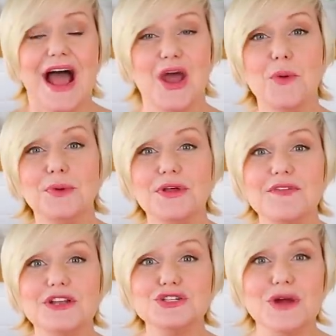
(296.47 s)
I hope you'll
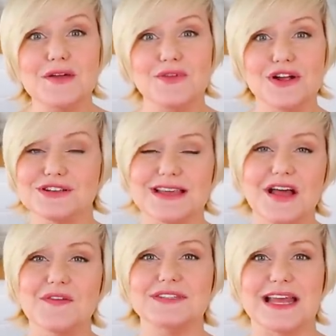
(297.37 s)
give it a try for
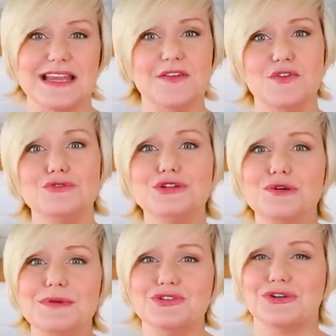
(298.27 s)
yourselves, and if you
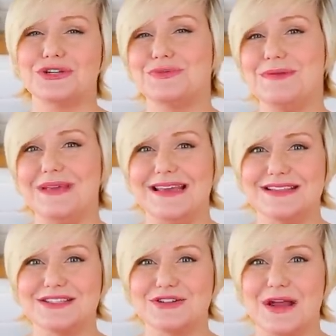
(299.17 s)
do, be sure to tweet me,
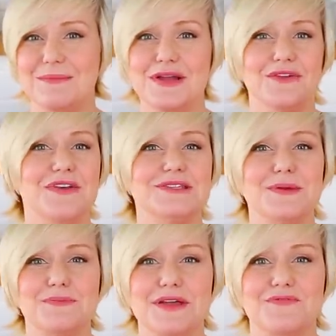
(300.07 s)
Instagram me, or
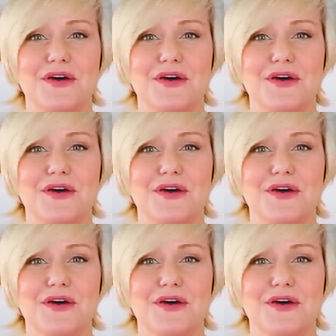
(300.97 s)
Facebook me a